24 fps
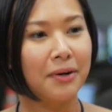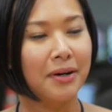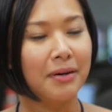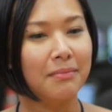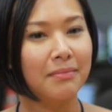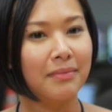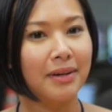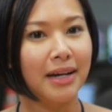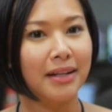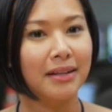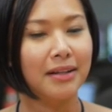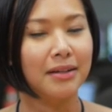
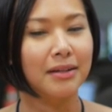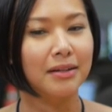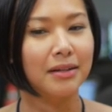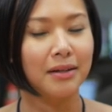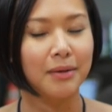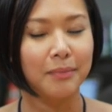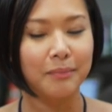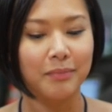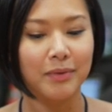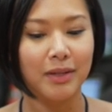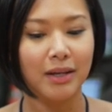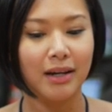and a
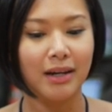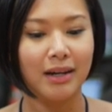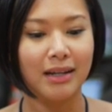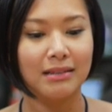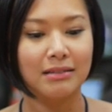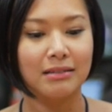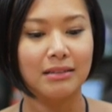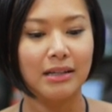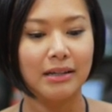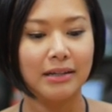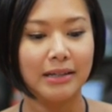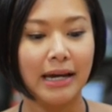and
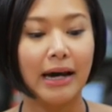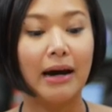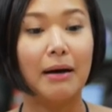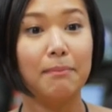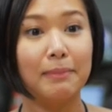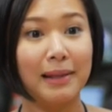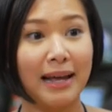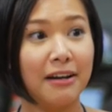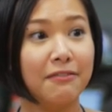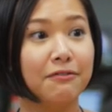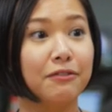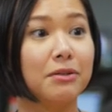yeah a
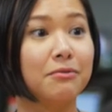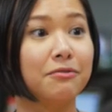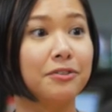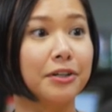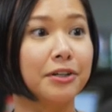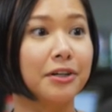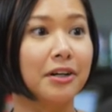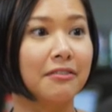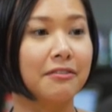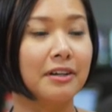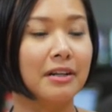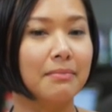platform for
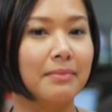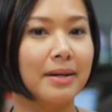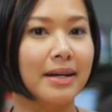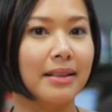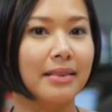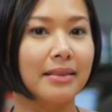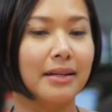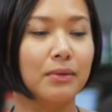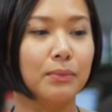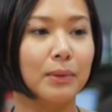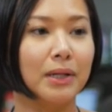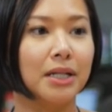government
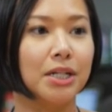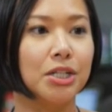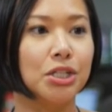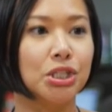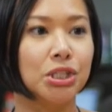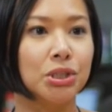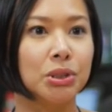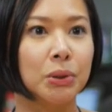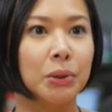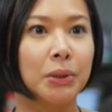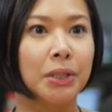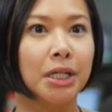that will
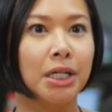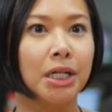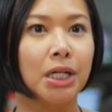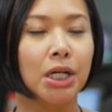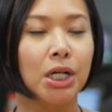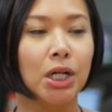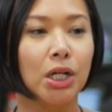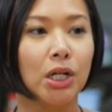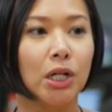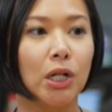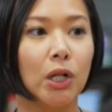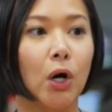ensure
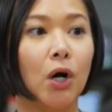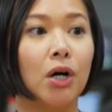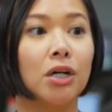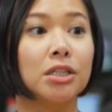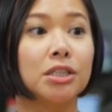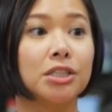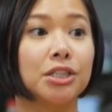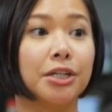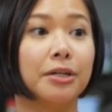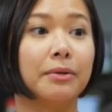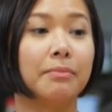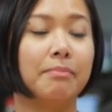mm-hmm.
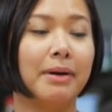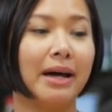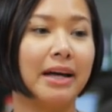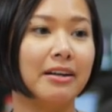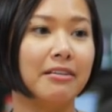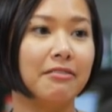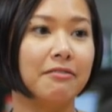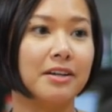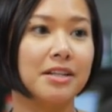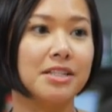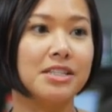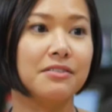long-term
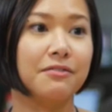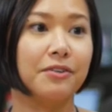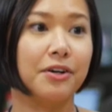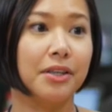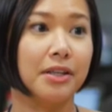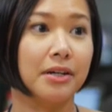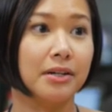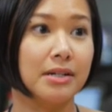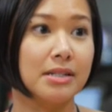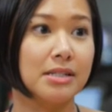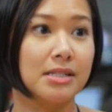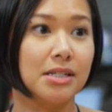benefits for the
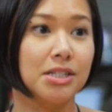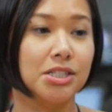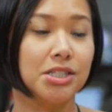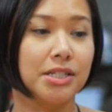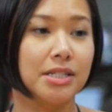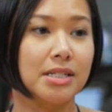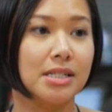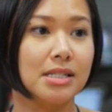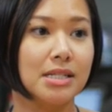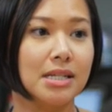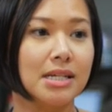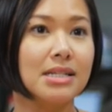
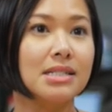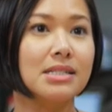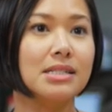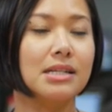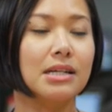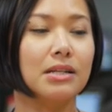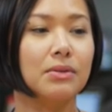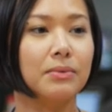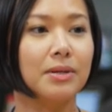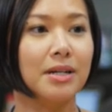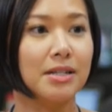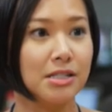constituencies. It,
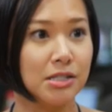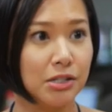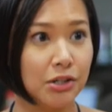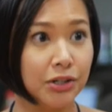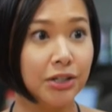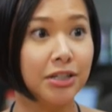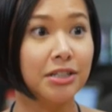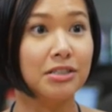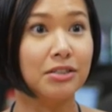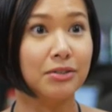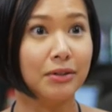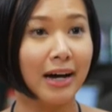it's good
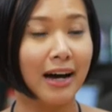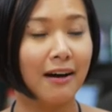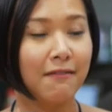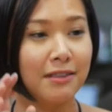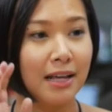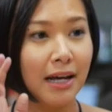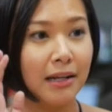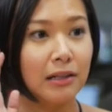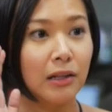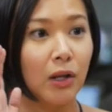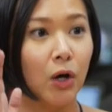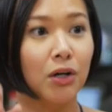to have that
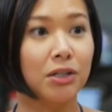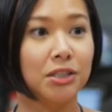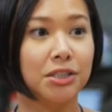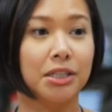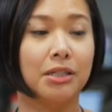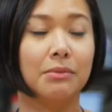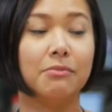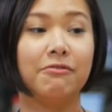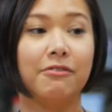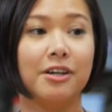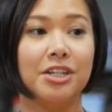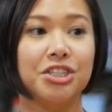long-term
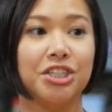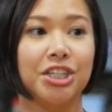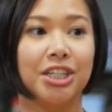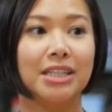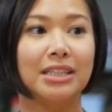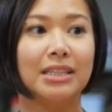vision,